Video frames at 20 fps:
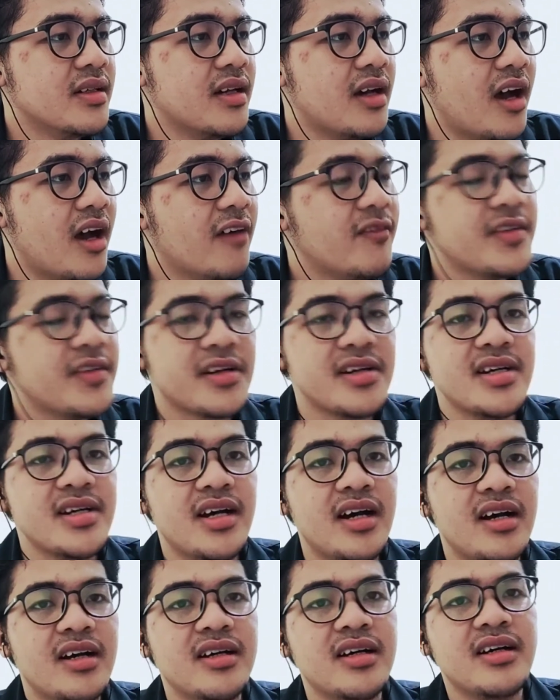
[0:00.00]
After
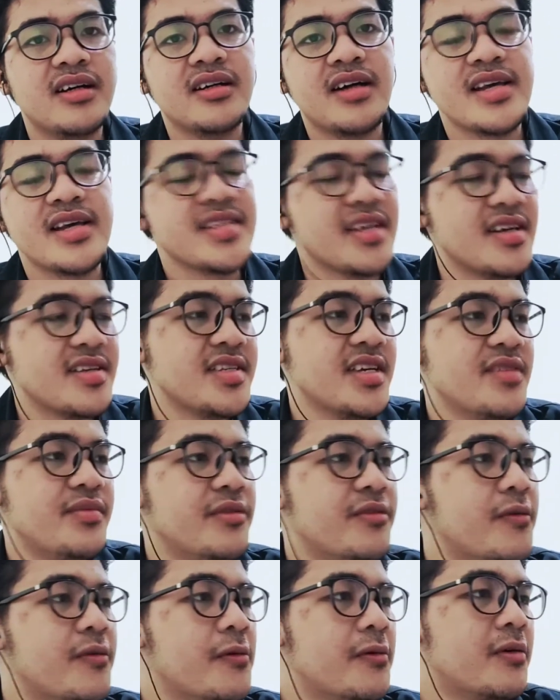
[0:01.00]
as I said
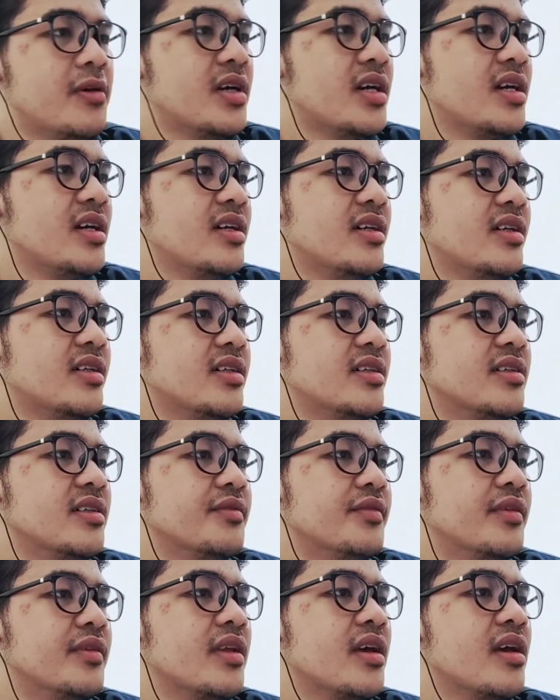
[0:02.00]
before,
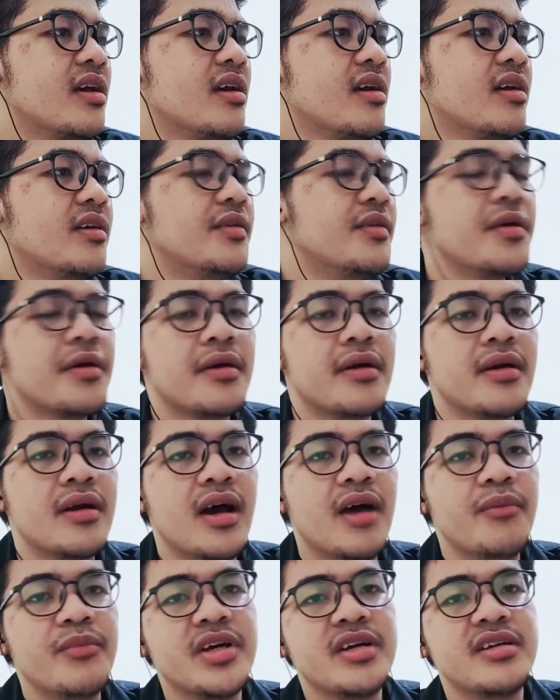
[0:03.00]
there
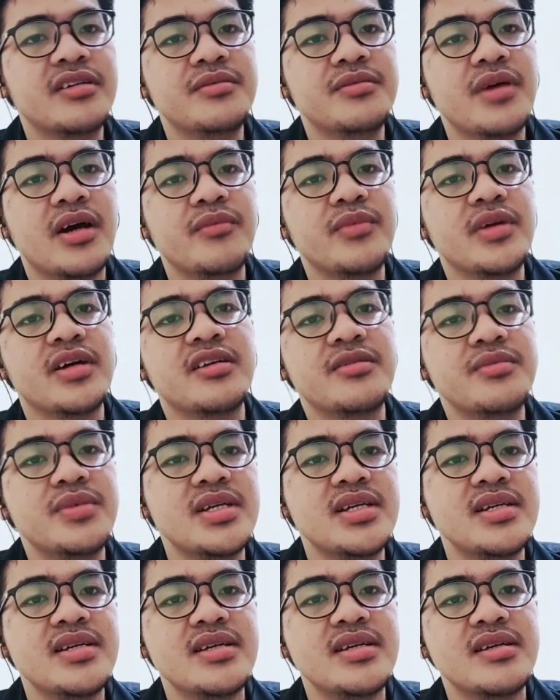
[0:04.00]
I'm gonna
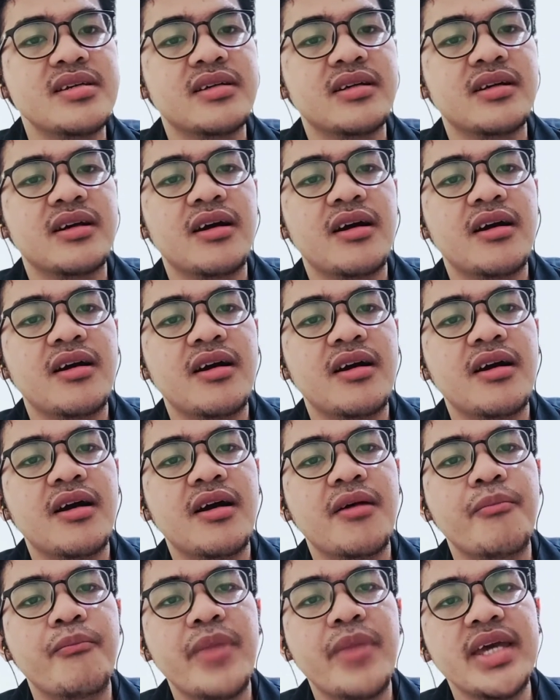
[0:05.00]
be
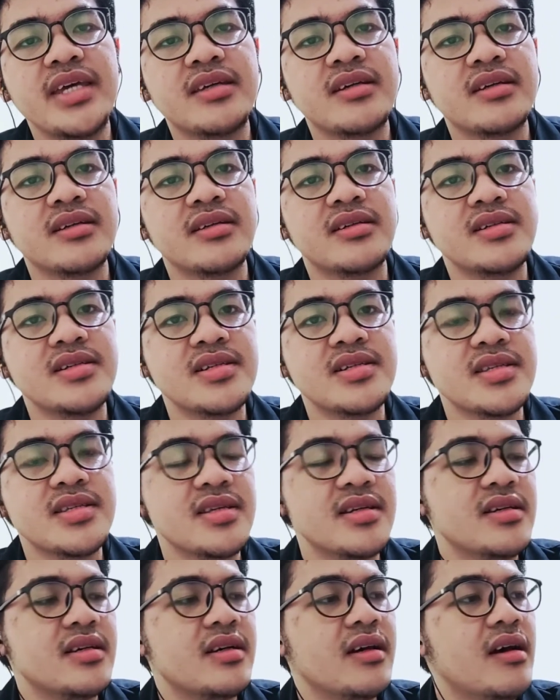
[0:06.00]
make
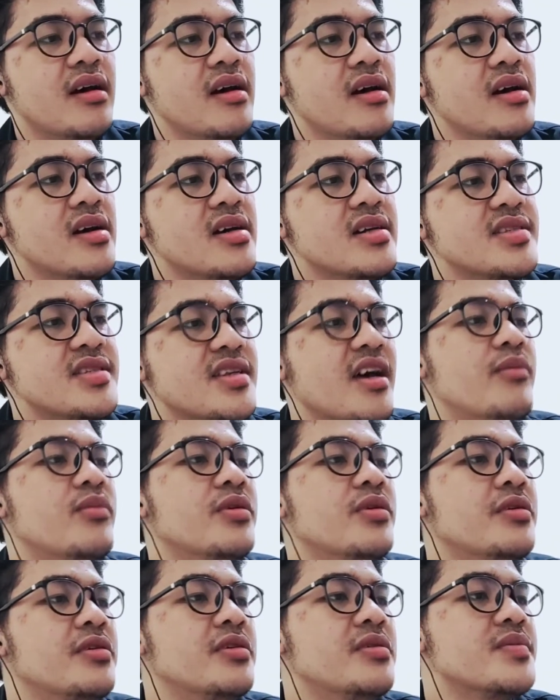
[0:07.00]
some
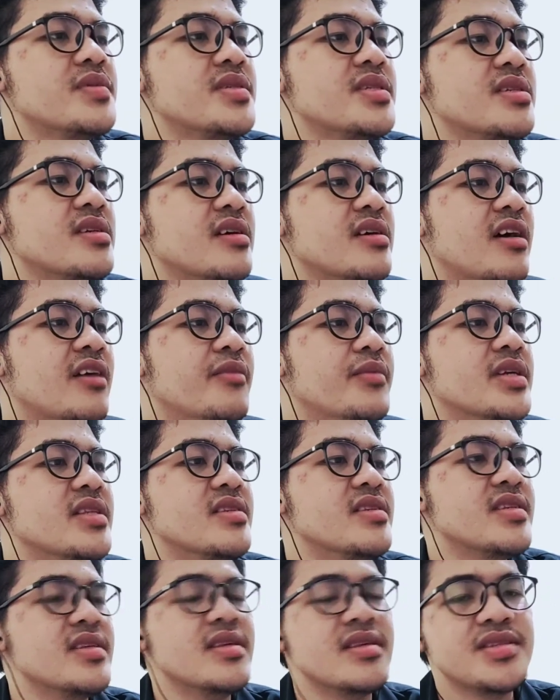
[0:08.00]
groups, I mean
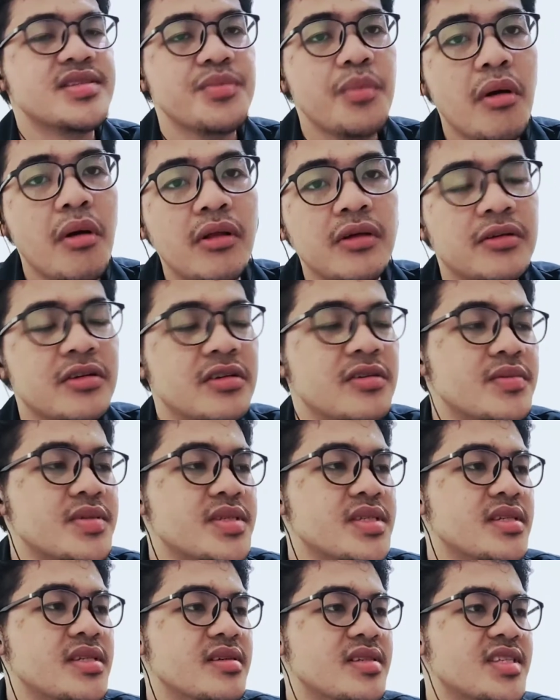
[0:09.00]
the small
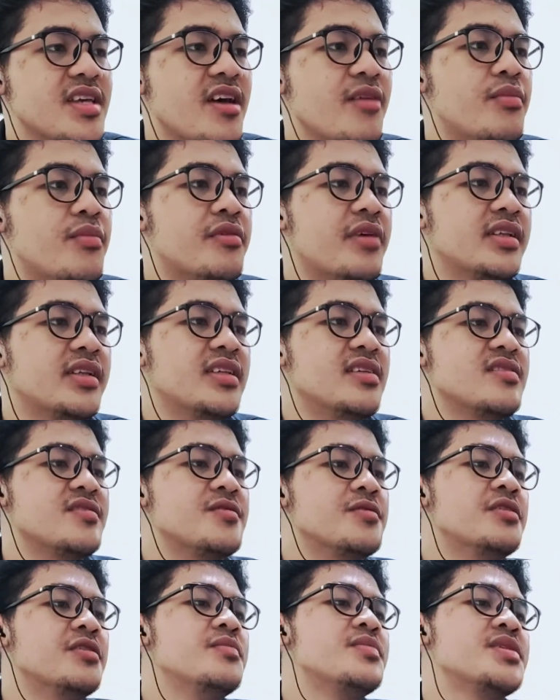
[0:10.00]
groups, separated
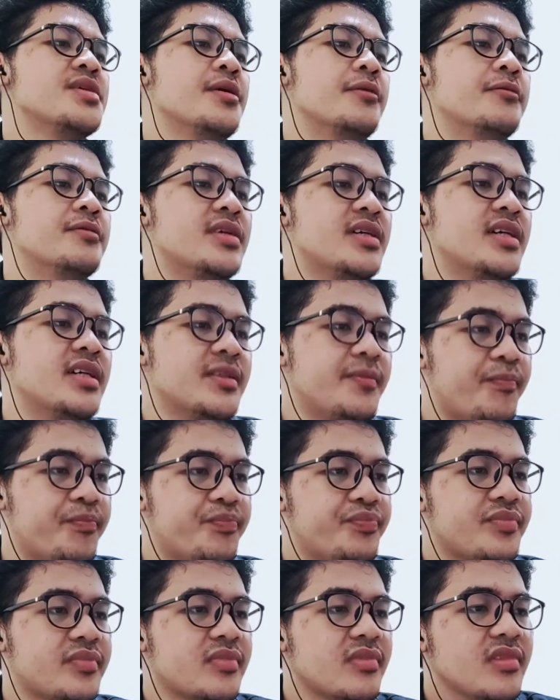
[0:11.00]
groups, so that
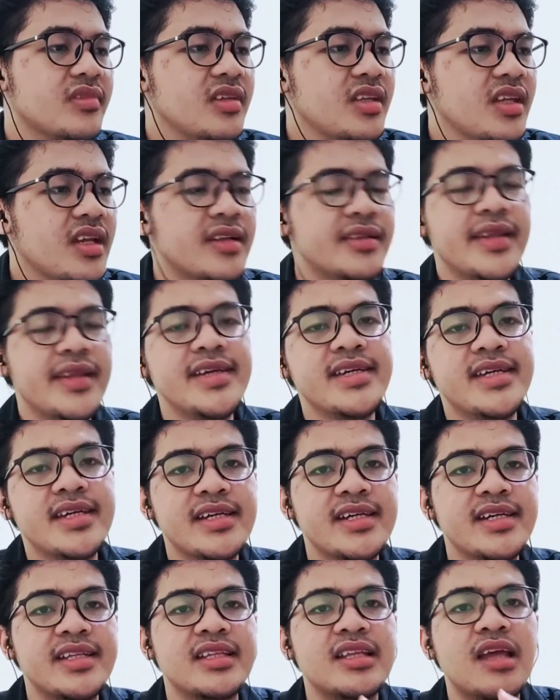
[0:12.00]
they
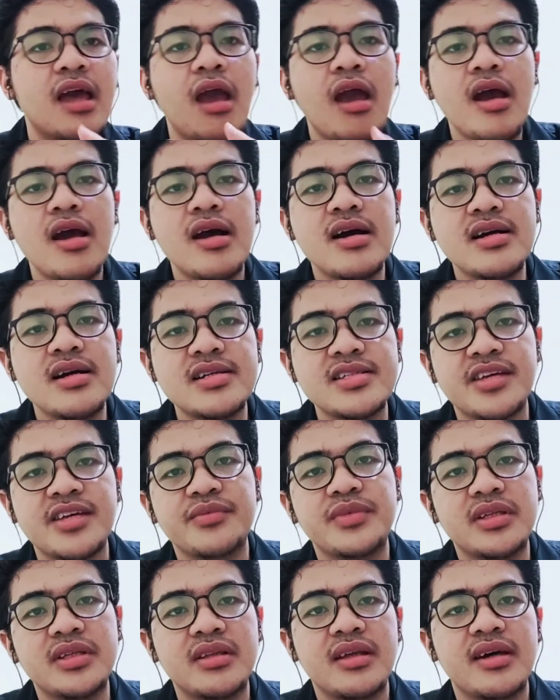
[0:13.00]
can
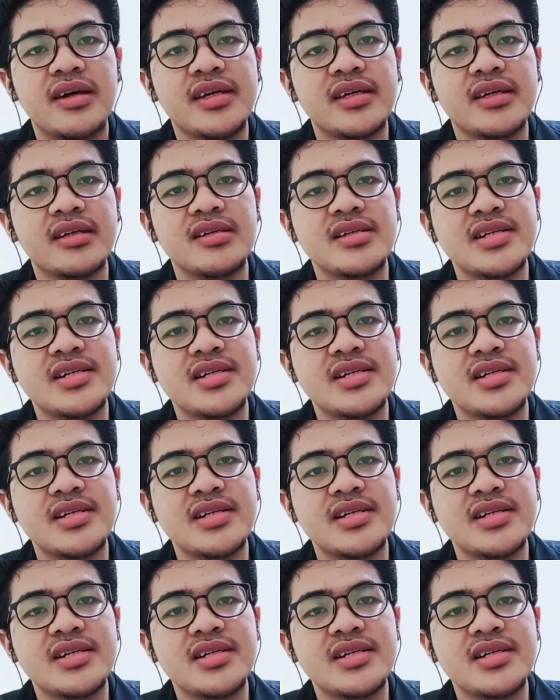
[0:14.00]
something like